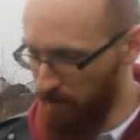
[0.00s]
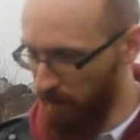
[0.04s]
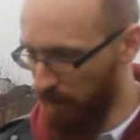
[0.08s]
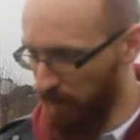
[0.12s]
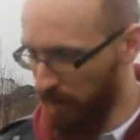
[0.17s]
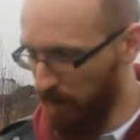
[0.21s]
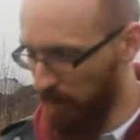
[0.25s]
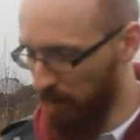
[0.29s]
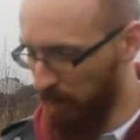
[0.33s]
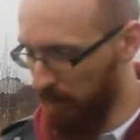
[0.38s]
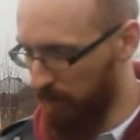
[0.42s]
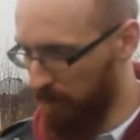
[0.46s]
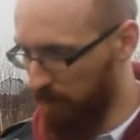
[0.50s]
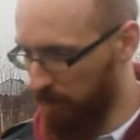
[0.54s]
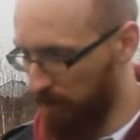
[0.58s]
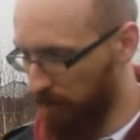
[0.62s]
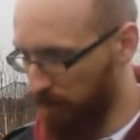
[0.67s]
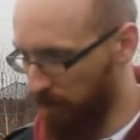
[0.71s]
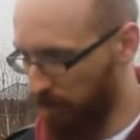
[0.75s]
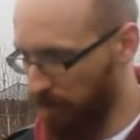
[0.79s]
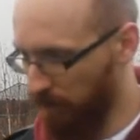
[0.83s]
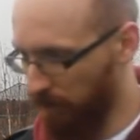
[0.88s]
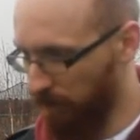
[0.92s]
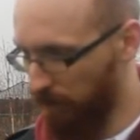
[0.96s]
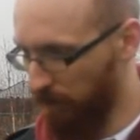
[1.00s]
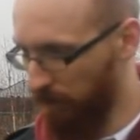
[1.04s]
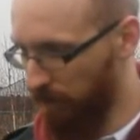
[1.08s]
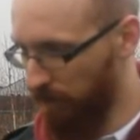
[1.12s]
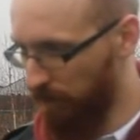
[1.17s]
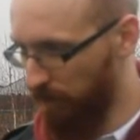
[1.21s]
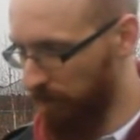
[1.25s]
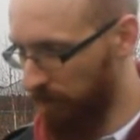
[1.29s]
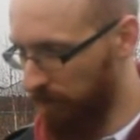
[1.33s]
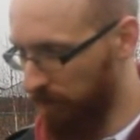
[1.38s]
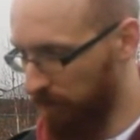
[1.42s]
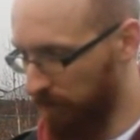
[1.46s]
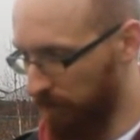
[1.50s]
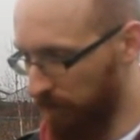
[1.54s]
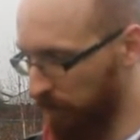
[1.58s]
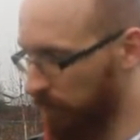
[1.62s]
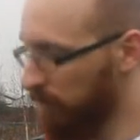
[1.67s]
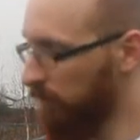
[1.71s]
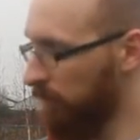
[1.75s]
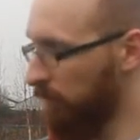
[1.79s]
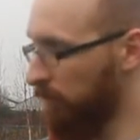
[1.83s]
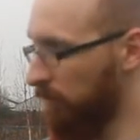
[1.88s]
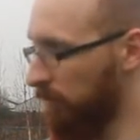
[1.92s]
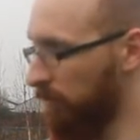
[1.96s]

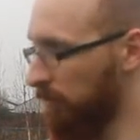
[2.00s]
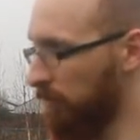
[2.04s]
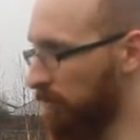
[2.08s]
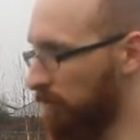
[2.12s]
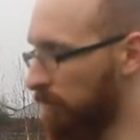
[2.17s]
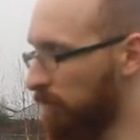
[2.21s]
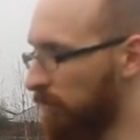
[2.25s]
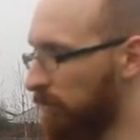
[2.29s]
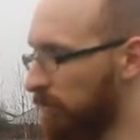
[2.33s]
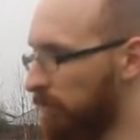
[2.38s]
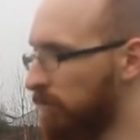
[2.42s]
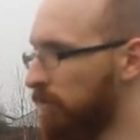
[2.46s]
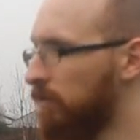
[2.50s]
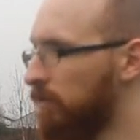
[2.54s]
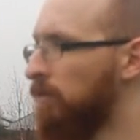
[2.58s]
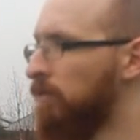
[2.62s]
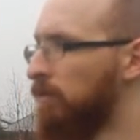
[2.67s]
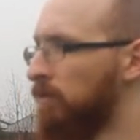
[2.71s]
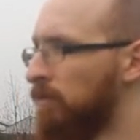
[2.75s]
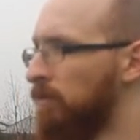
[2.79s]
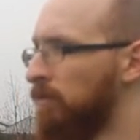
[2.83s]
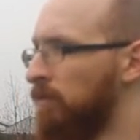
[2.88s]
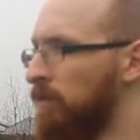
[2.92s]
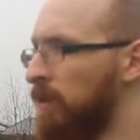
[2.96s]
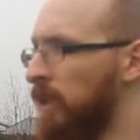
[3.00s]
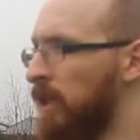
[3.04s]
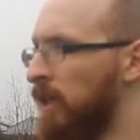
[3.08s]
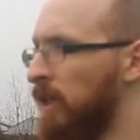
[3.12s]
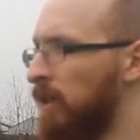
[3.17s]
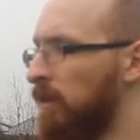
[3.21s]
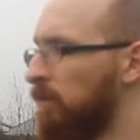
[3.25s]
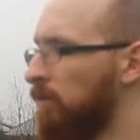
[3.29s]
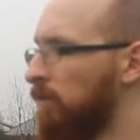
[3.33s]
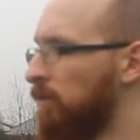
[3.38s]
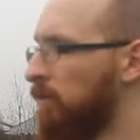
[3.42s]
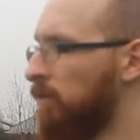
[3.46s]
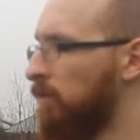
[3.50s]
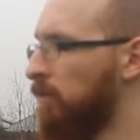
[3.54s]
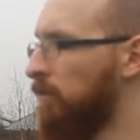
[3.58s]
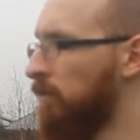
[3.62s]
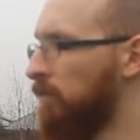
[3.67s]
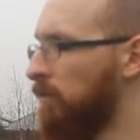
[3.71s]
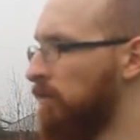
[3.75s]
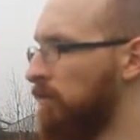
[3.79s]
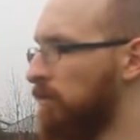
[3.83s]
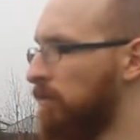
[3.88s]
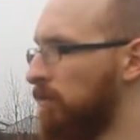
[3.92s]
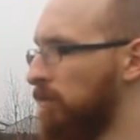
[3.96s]

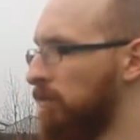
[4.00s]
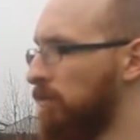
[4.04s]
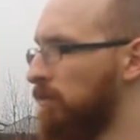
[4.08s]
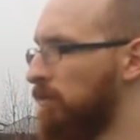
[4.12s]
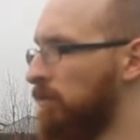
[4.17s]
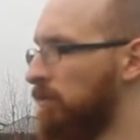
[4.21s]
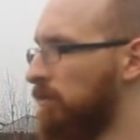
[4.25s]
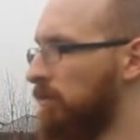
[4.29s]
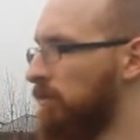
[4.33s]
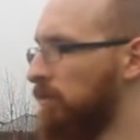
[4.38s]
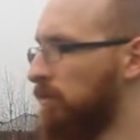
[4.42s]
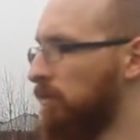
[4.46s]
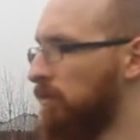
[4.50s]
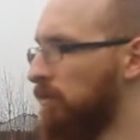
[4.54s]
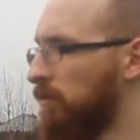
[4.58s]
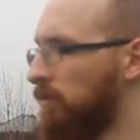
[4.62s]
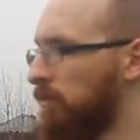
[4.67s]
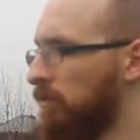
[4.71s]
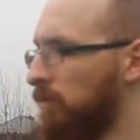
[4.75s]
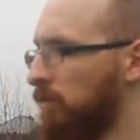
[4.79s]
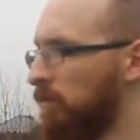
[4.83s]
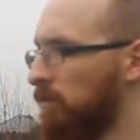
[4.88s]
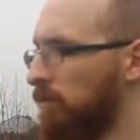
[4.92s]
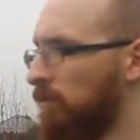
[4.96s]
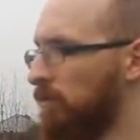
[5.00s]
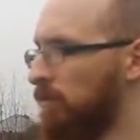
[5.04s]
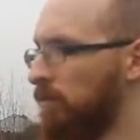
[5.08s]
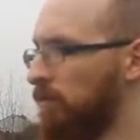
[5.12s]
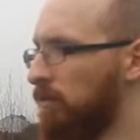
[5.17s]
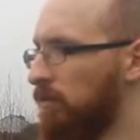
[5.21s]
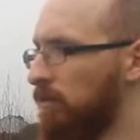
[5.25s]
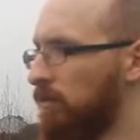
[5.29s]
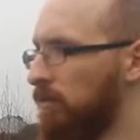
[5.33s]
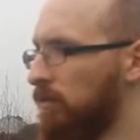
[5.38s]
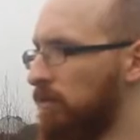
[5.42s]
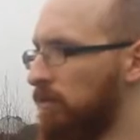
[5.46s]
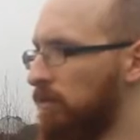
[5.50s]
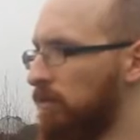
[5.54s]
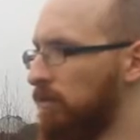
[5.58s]
This person isn't speaking.